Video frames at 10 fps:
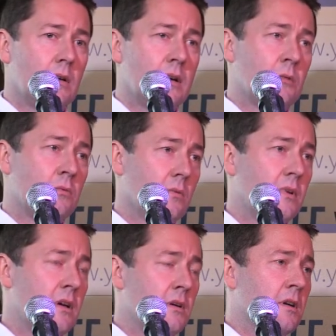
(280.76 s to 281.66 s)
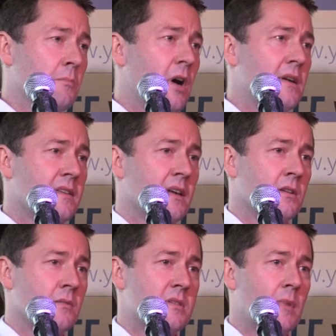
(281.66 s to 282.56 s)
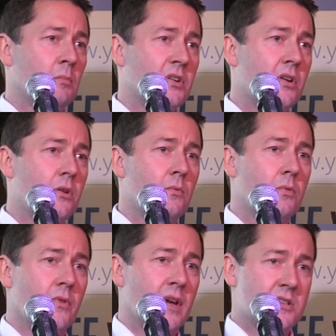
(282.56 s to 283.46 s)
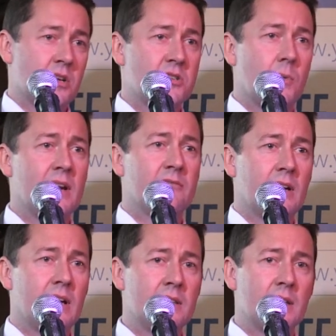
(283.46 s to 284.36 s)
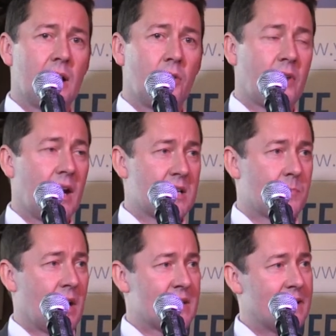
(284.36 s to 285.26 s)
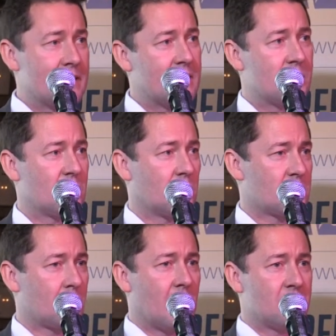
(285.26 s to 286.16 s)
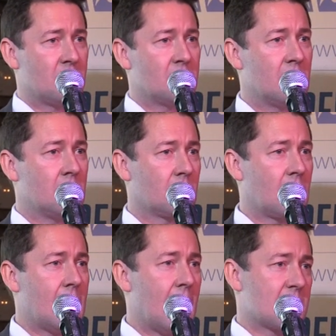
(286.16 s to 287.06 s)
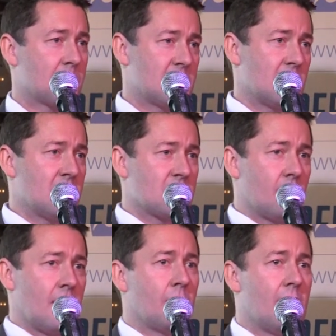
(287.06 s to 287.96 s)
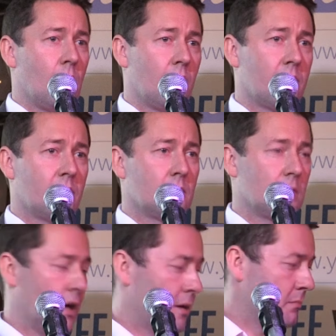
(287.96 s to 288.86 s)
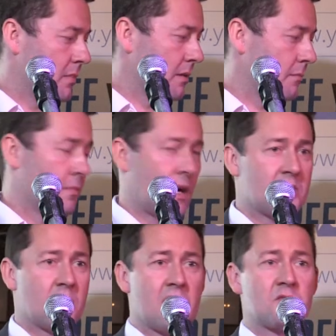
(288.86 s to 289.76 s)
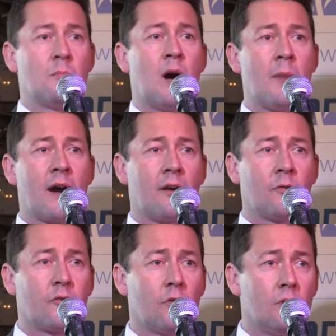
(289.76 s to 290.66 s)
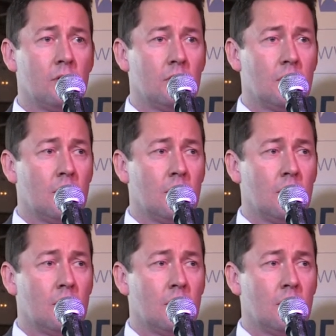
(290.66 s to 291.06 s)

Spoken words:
Now, you might think that to be able to do this and to innovate in the healthcare space and in the digital space, you'd need key expertise around health, but actually that's not my background at all.